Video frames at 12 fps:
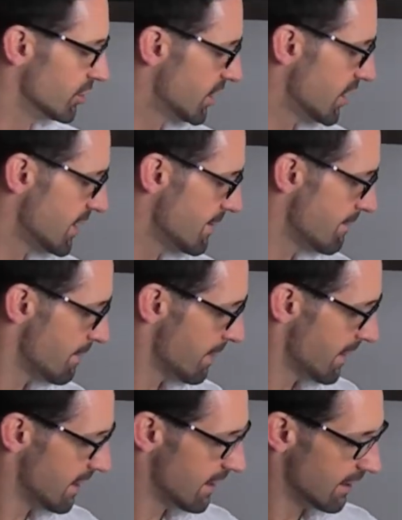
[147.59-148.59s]
day,
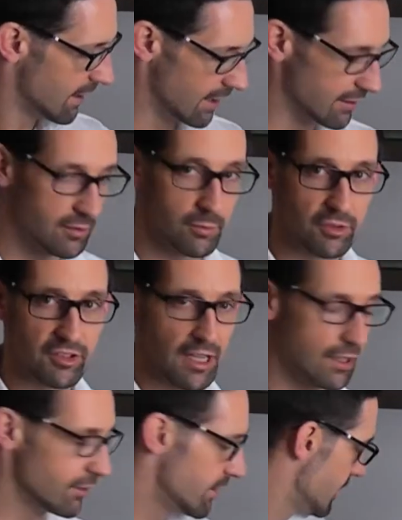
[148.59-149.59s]
and some
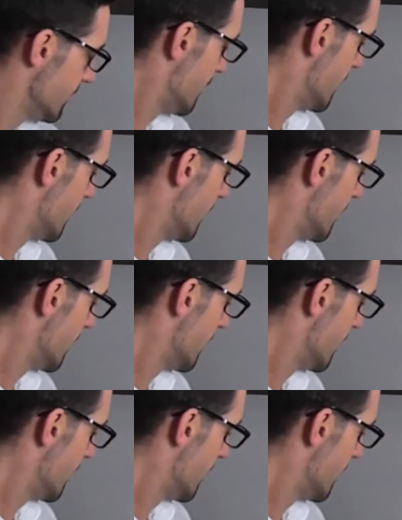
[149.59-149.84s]
celery,